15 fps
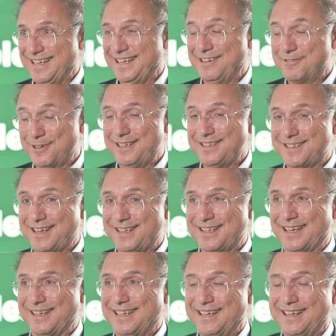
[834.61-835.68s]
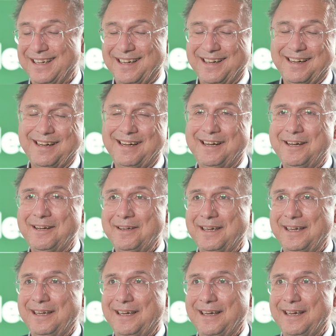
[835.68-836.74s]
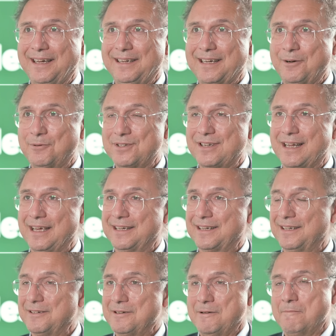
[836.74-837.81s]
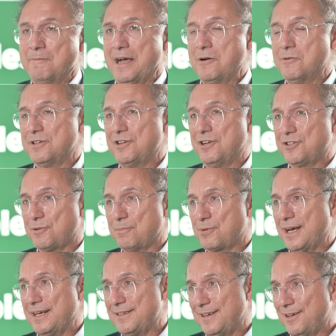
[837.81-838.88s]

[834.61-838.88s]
He really said that. I was like, I was not surprised at